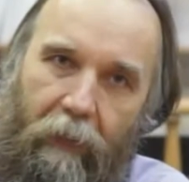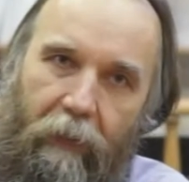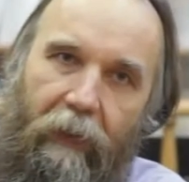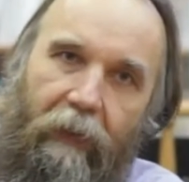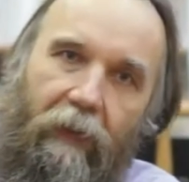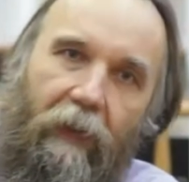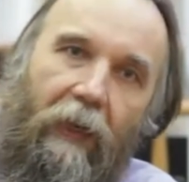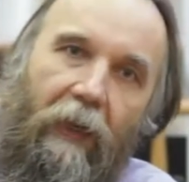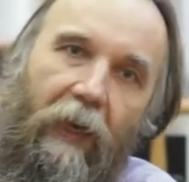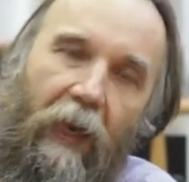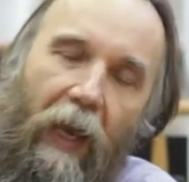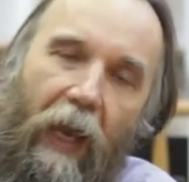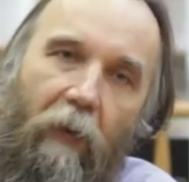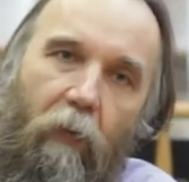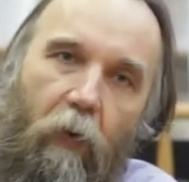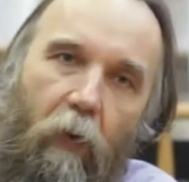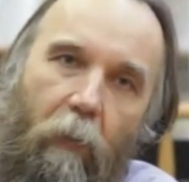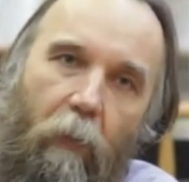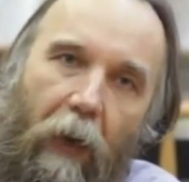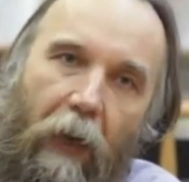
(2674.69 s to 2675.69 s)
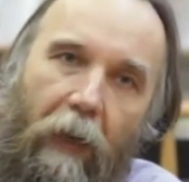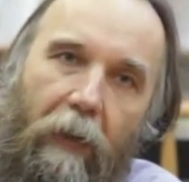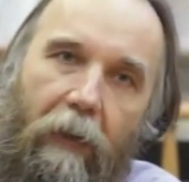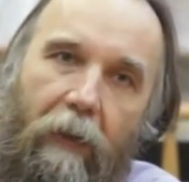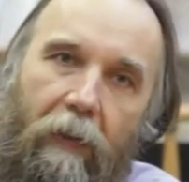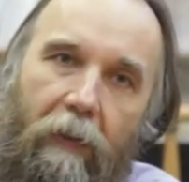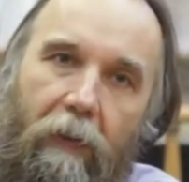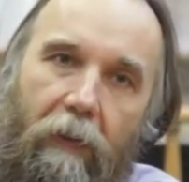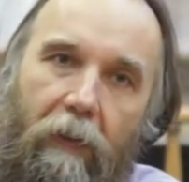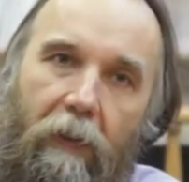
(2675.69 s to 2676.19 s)
that everybody
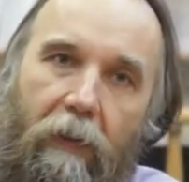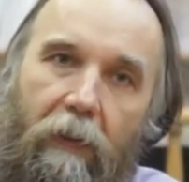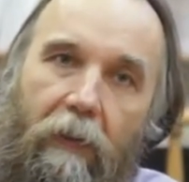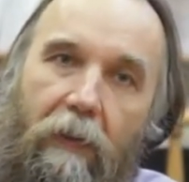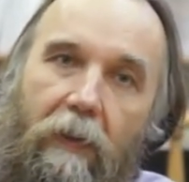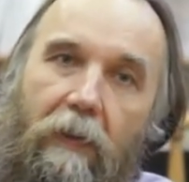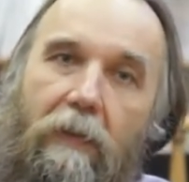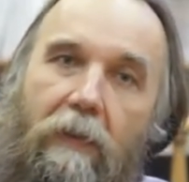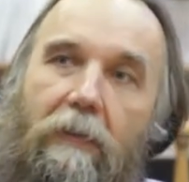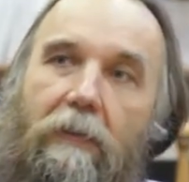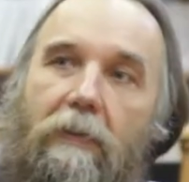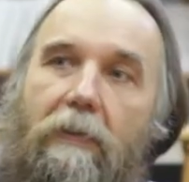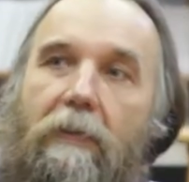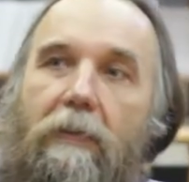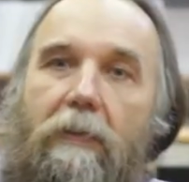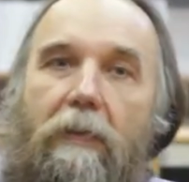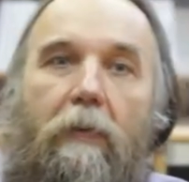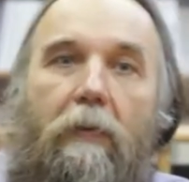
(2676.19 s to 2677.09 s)
is